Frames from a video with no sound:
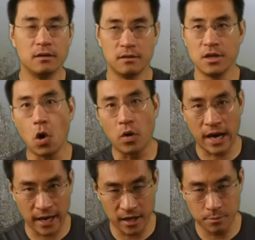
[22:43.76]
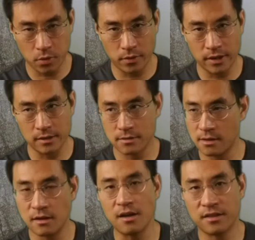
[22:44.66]
they're okay employees.
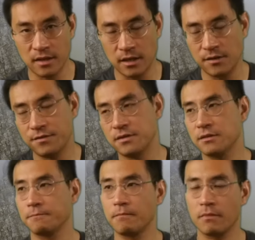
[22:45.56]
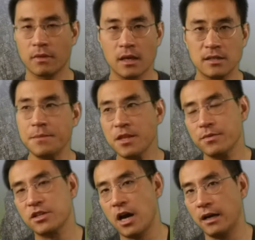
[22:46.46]
They're not thieves. Same thing
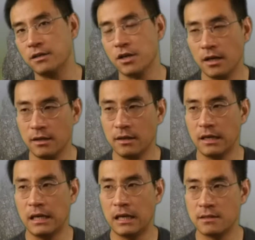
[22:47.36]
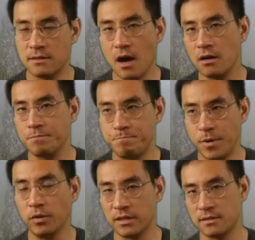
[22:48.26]
with China. China is not going to
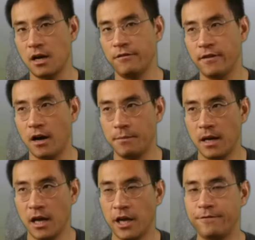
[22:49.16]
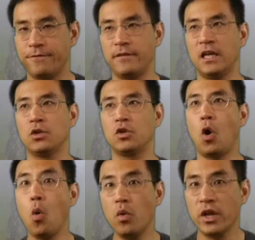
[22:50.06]
build itself up if it
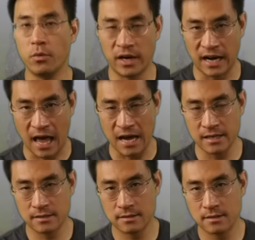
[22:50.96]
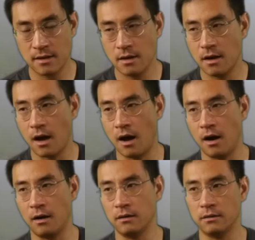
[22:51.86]
only relies
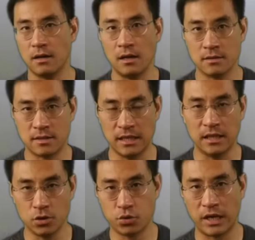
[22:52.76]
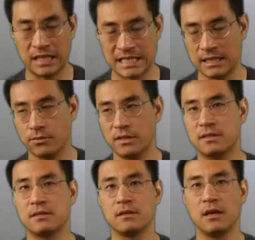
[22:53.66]
on stealing trade
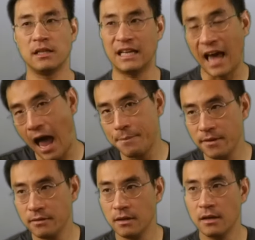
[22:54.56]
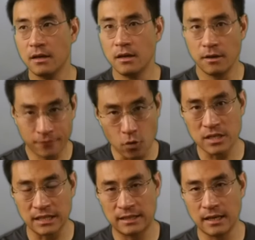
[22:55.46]
secrets. Did it happen? Of
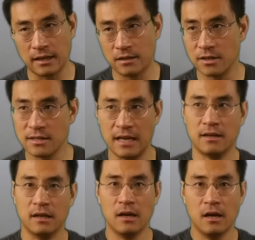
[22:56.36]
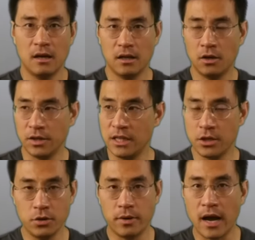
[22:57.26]
course it did. Just like, in the
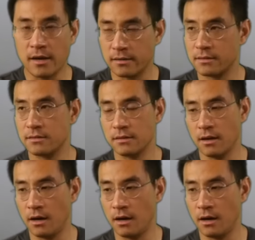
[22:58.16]
U.S.,